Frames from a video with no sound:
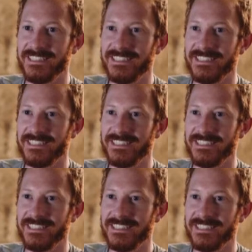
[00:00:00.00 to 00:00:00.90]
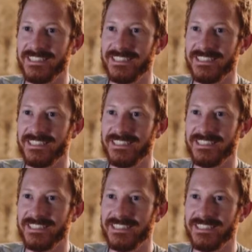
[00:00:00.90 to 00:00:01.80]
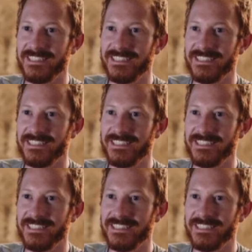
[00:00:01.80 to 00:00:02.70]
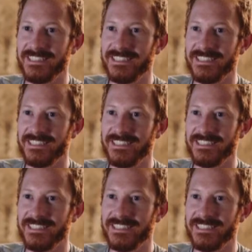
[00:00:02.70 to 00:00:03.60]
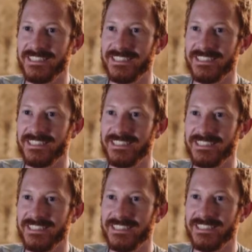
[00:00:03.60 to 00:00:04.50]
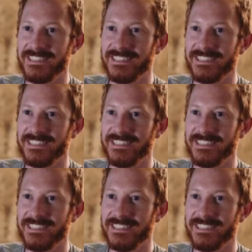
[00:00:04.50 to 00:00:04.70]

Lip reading: This person isn't speaking.